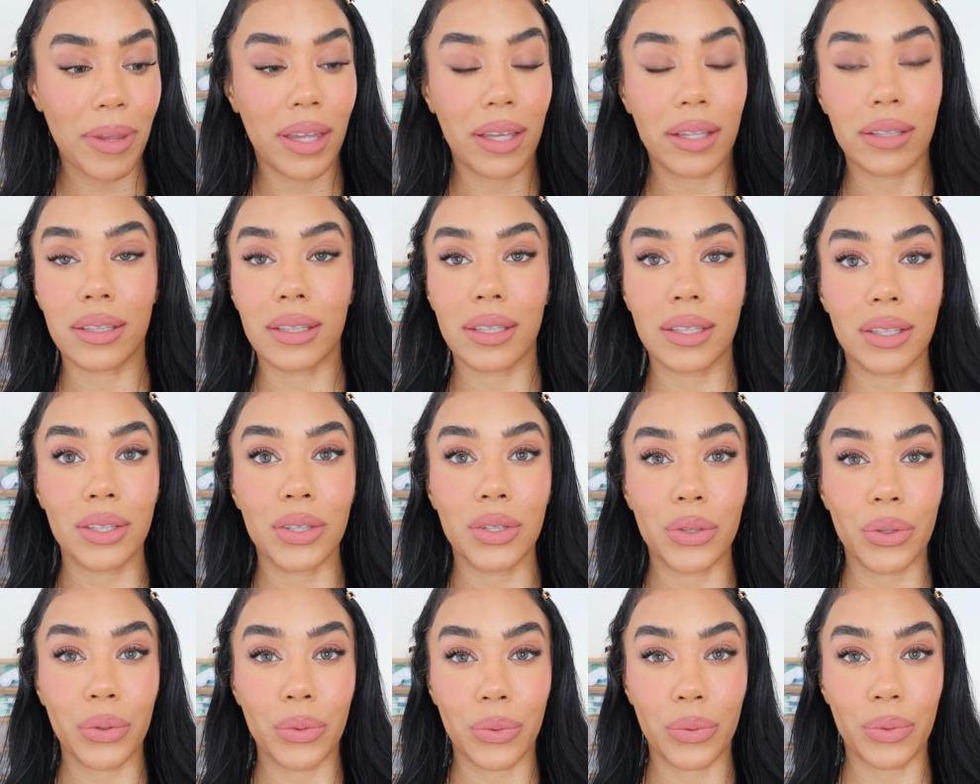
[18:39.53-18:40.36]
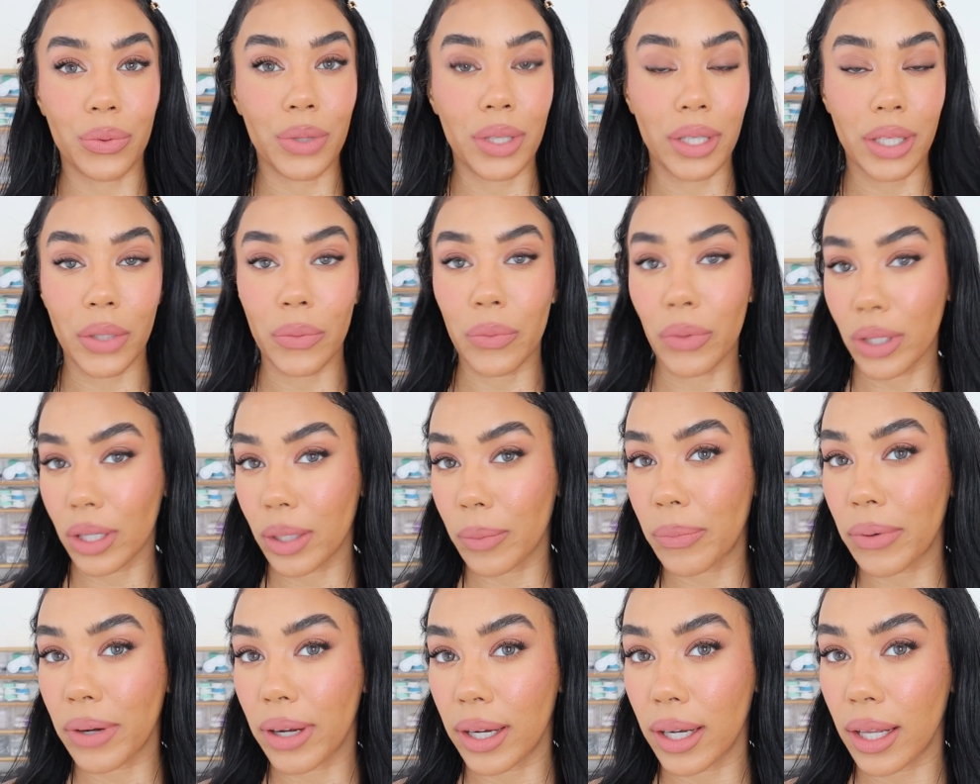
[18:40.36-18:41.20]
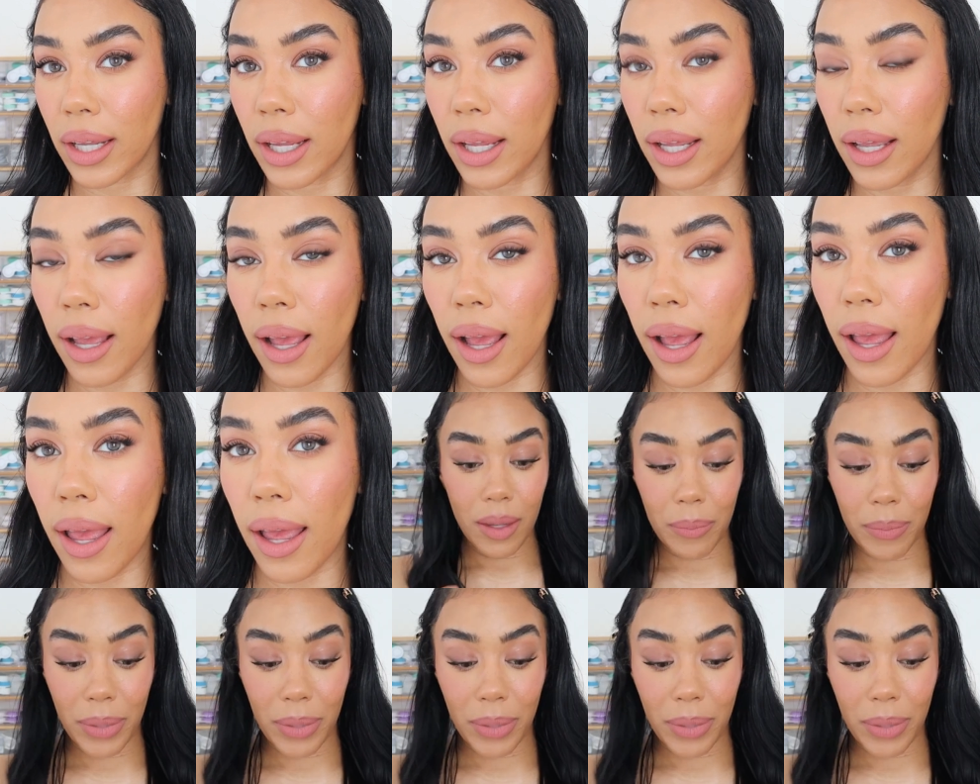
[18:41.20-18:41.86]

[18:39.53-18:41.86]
because this is really, really pretty.